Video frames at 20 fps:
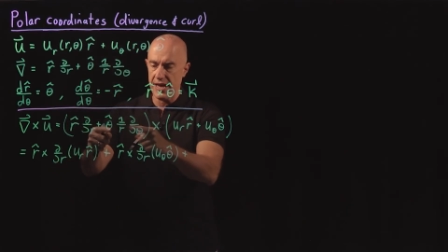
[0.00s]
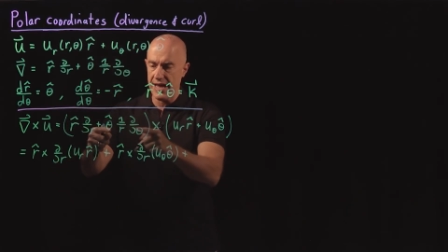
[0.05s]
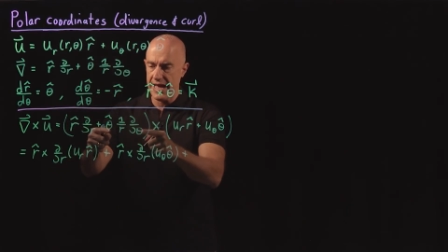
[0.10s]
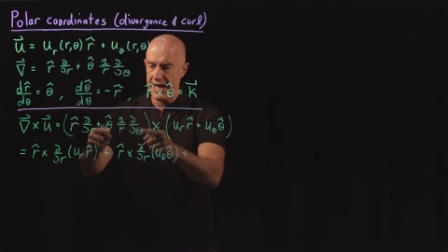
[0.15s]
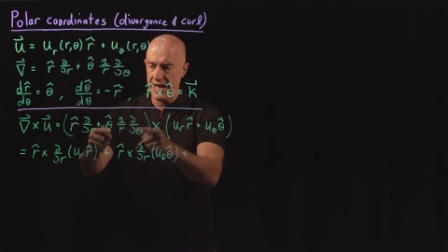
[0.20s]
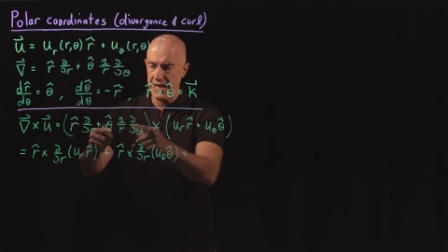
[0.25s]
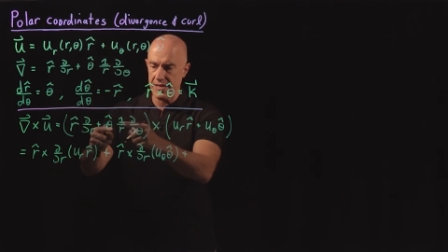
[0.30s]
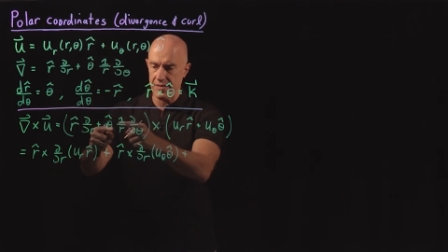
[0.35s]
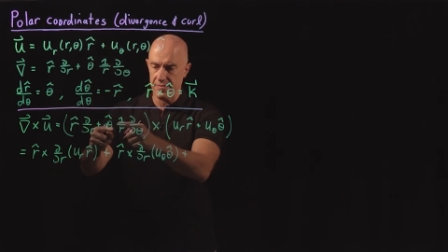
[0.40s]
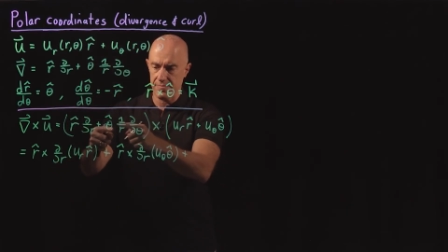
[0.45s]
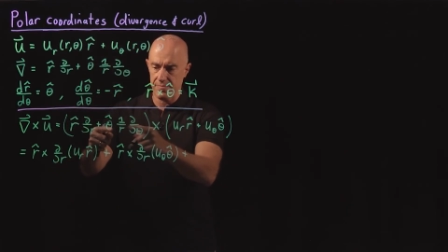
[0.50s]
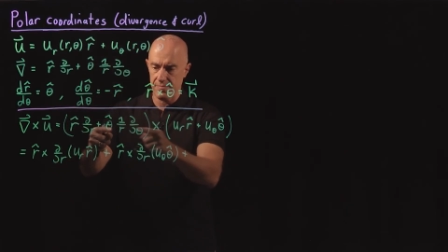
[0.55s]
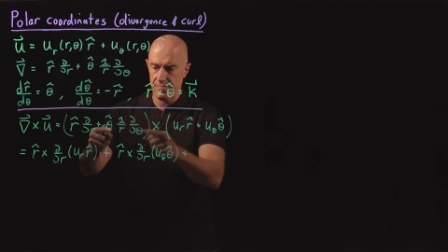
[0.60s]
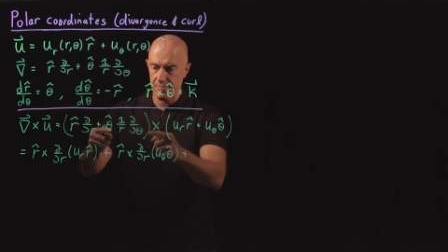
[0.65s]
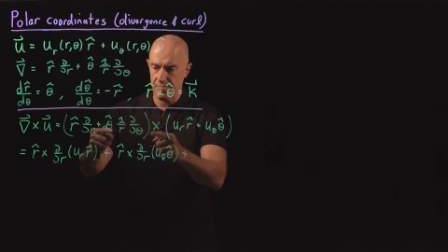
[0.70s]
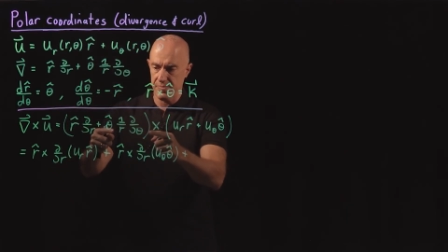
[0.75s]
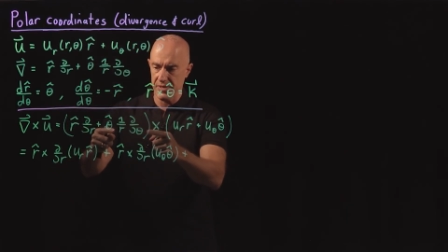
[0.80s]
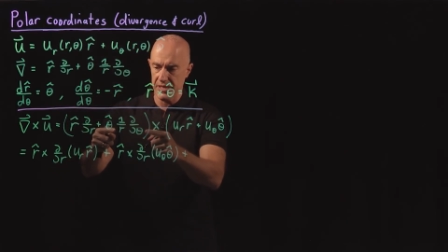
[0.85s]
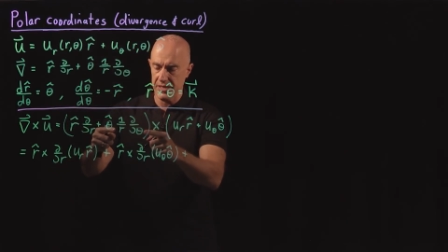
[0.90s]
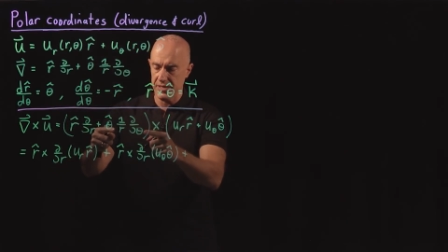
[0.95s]
hat
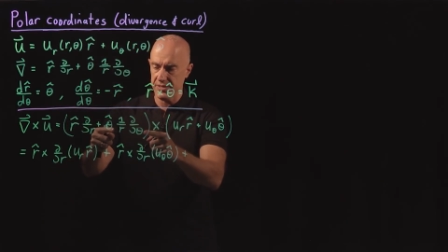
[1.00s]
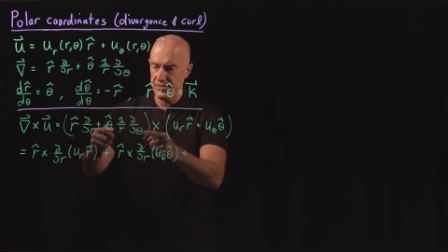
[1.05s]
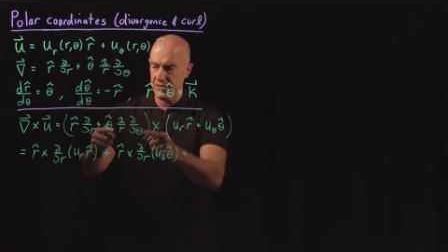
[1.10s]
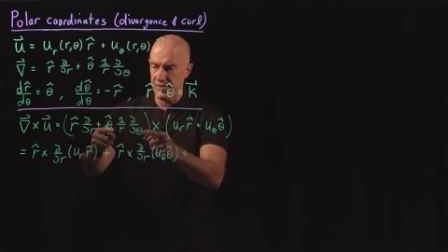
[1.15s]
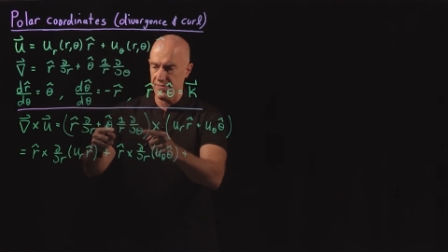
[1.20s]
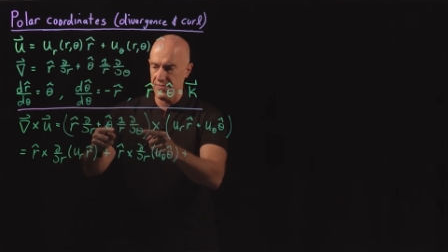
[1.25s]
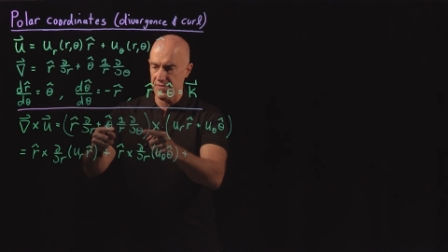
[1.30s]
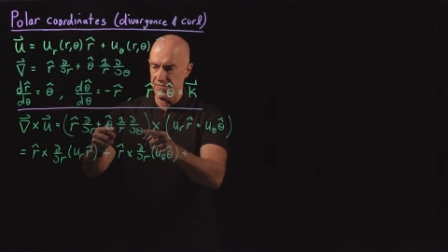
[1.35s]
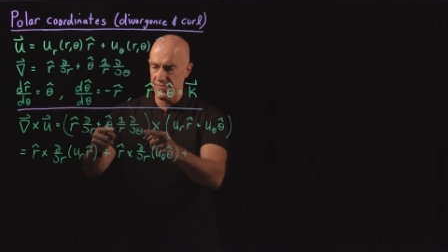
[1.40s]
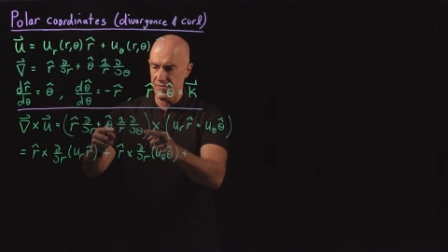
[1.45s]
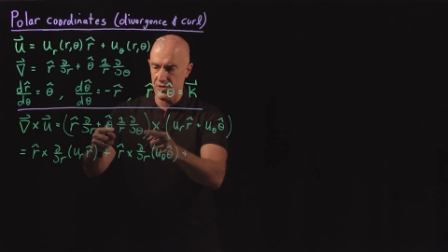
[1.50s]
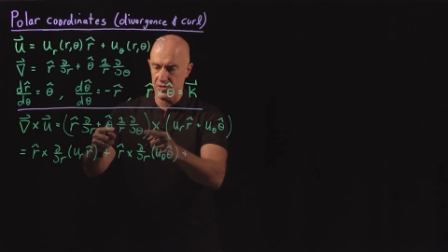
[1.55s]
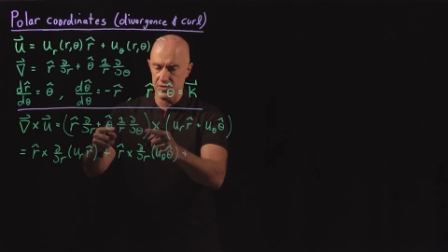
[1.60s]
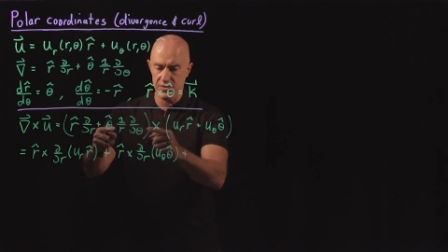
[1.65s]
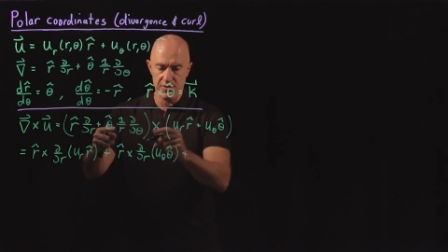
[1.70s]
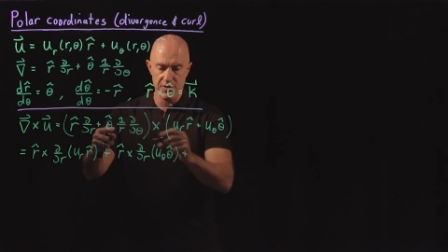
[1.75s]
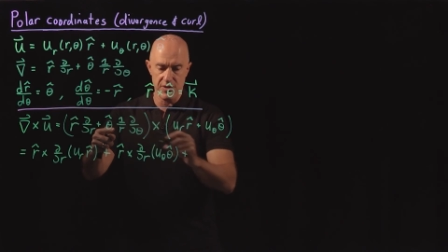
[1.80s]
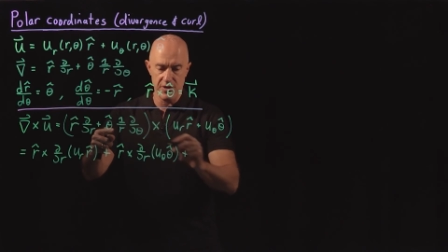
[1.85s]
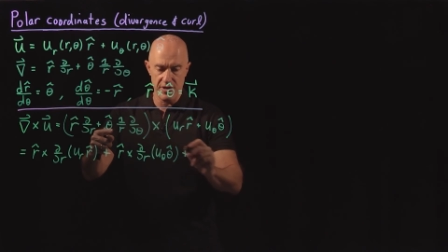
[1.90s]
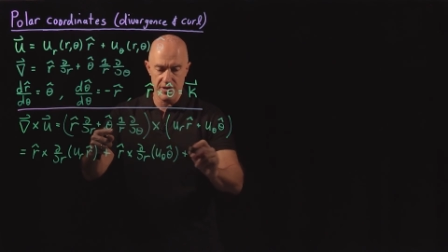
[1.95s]
piece of the
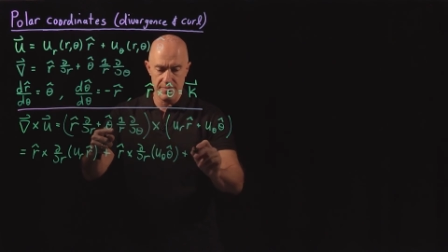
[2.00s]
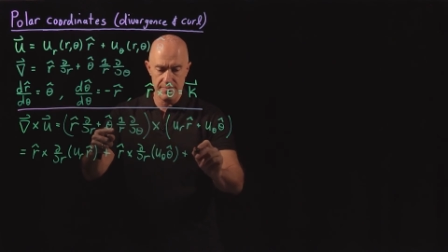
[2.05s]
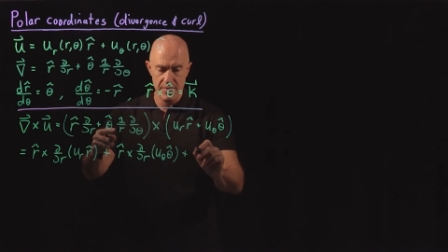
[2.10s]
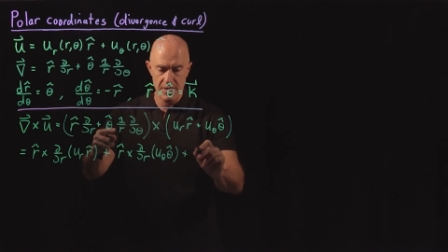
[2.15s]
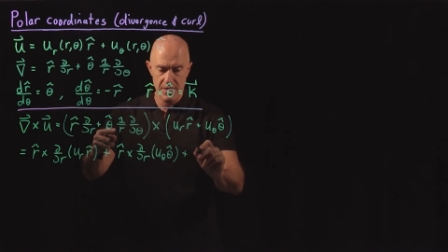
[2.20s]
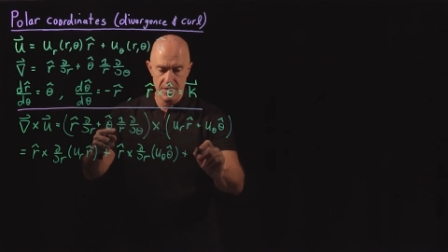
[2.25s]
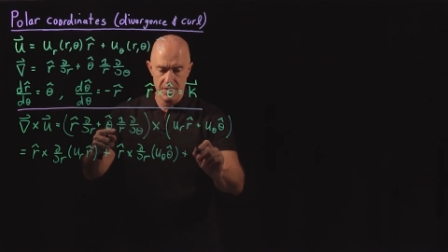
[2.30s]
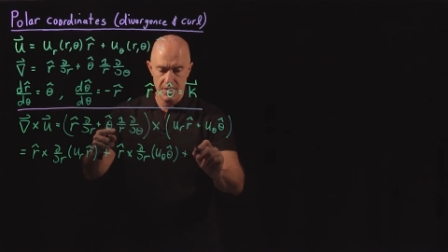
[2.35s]
first term.